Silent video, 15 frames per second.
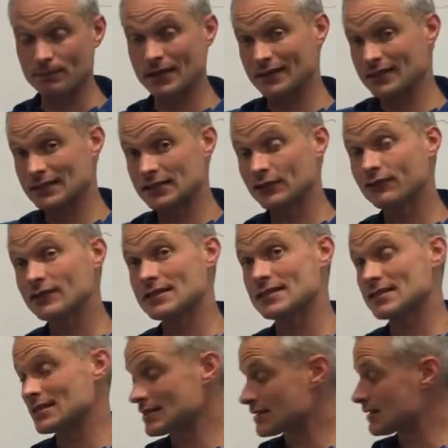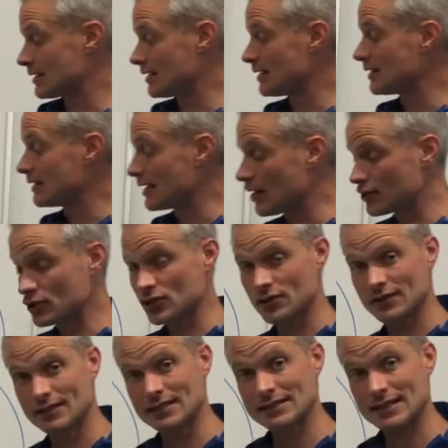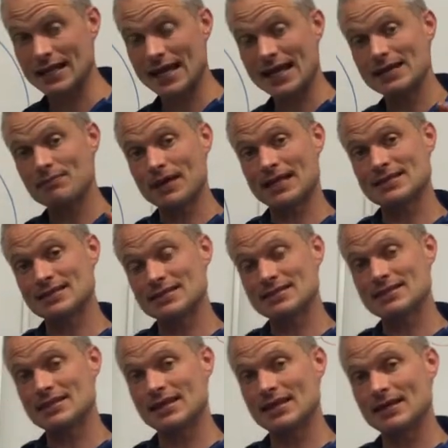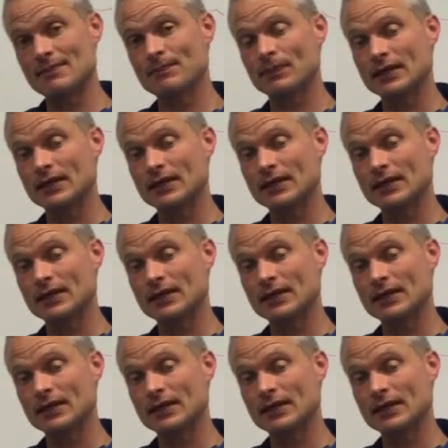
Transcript: But the difference is that in the ocean there's land masses there